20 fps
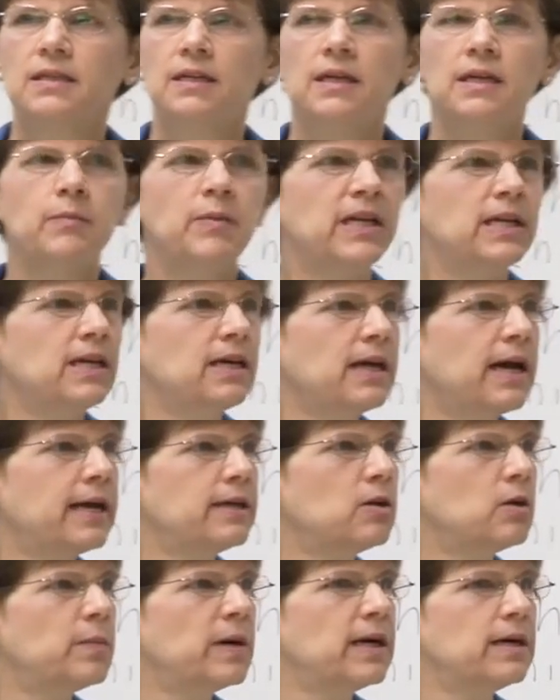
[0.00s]
Anybody? Hi,
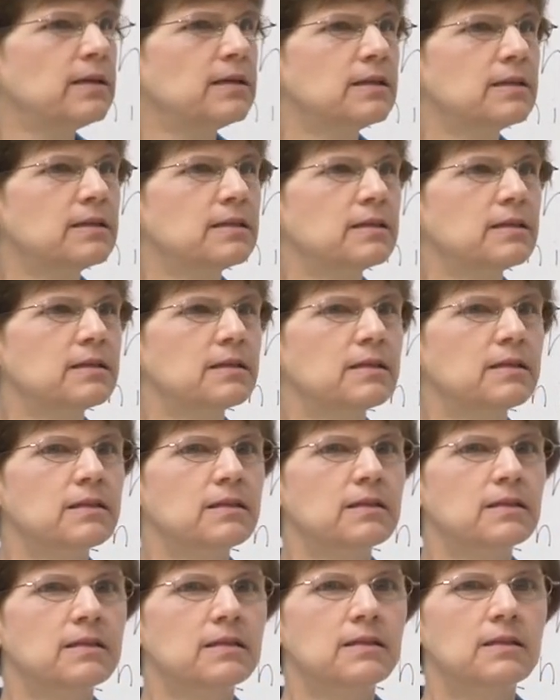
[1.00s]
Yoma.
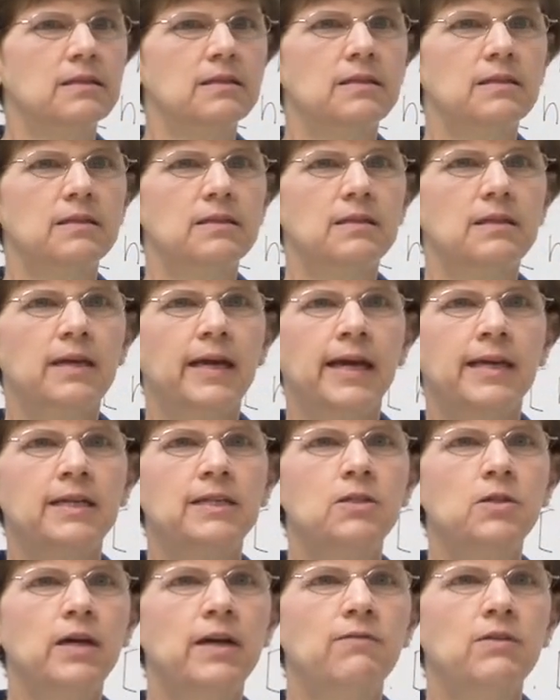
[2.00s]
Annie,
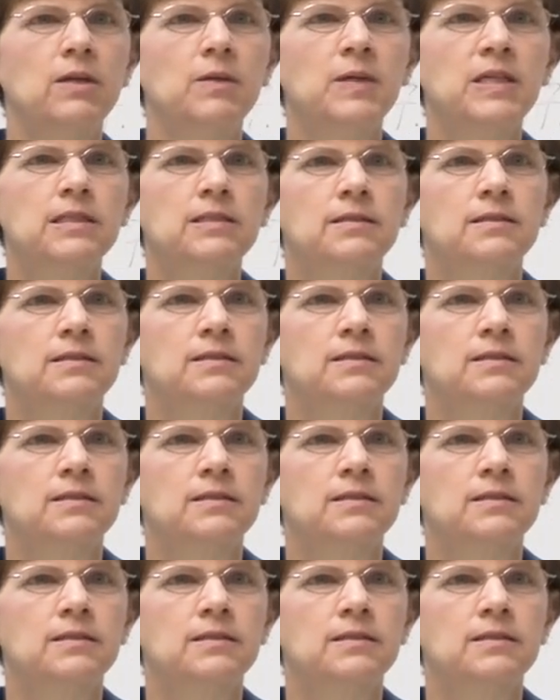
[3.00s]
do you have any?